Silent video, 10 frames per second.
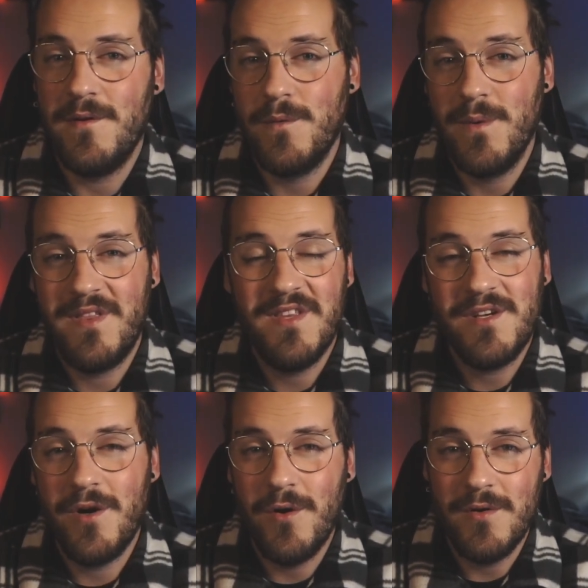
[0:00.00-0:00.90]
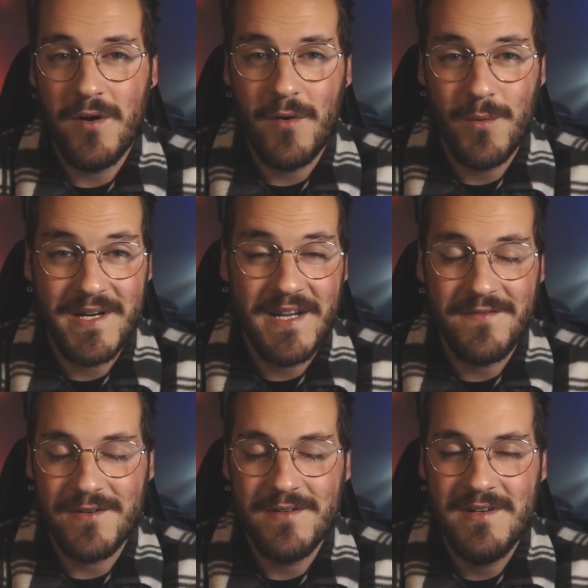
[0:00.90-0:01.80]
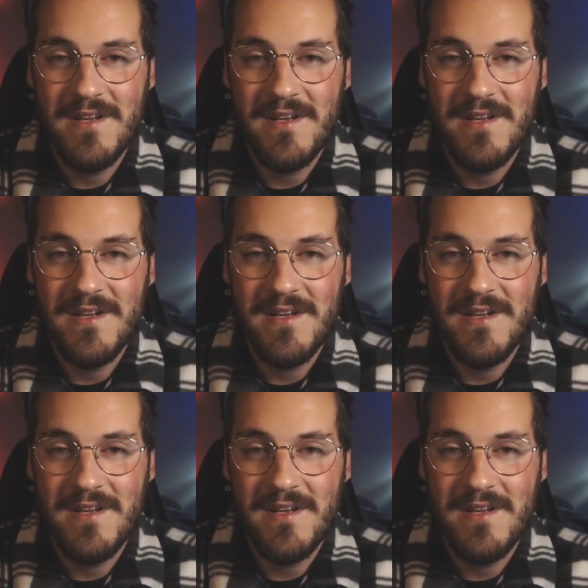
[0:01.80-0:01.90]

or with the code or whatever.